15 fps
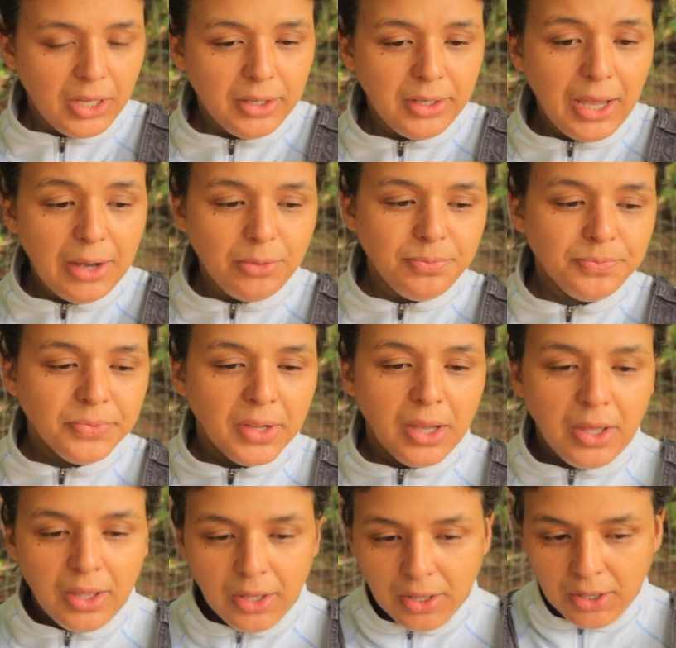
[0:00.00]
Now,
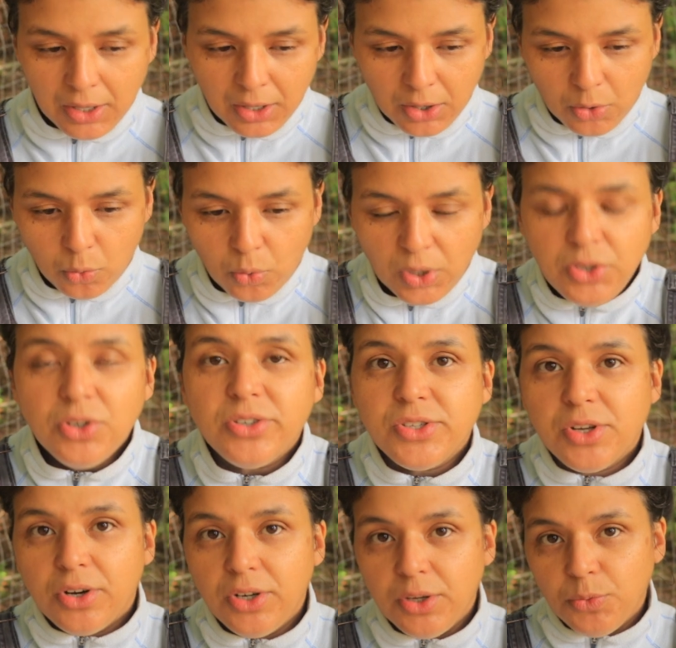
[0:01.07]
when you're
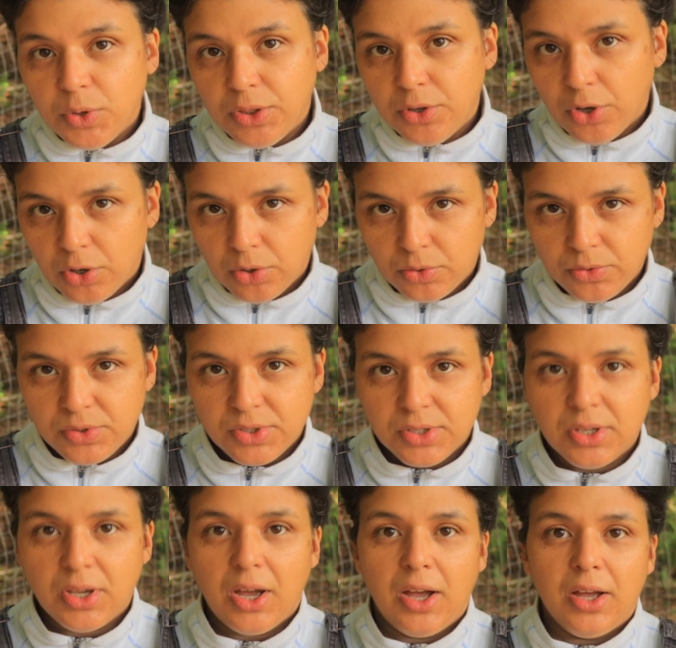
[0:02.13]
starting with goats,